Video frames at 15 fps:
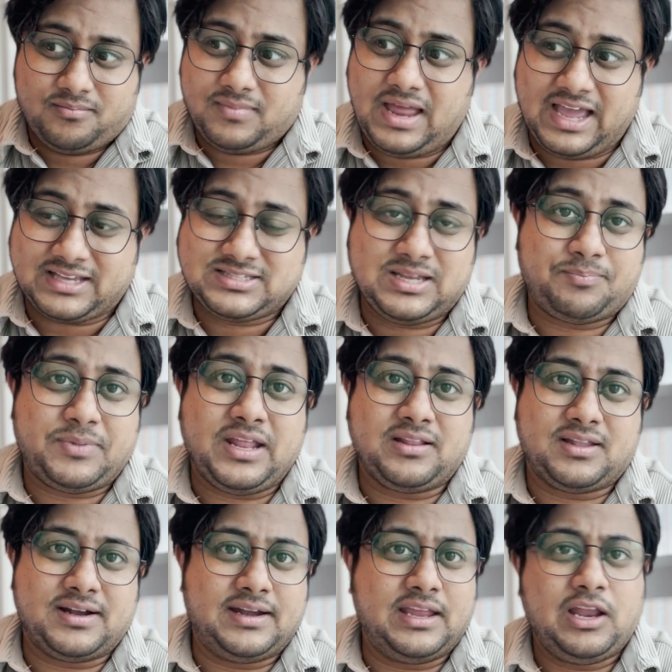accepting
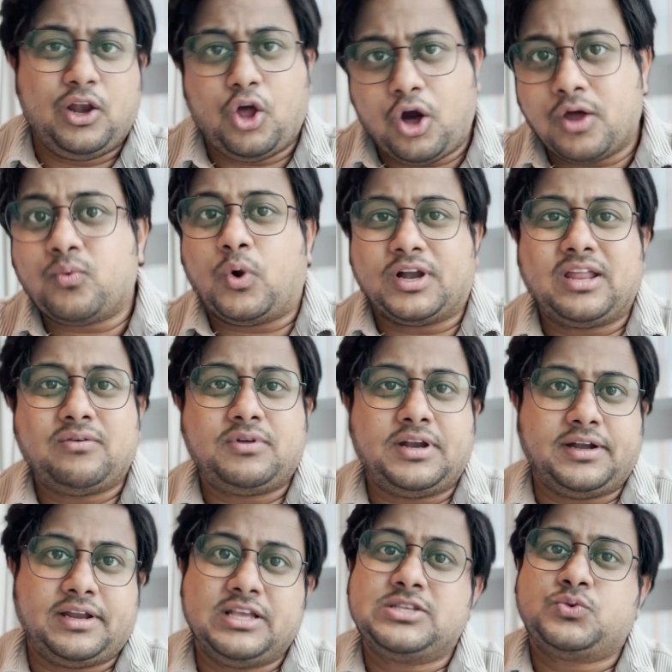the deal, or whatever
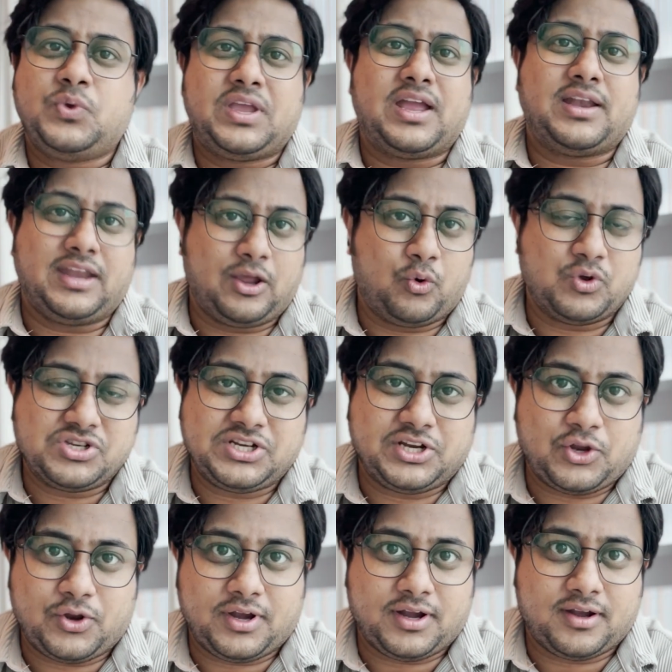it is, we can negotiate
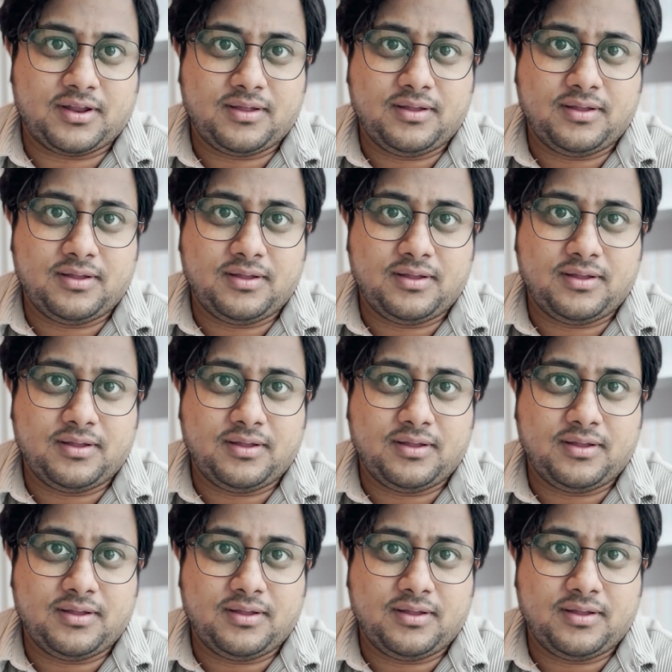on it.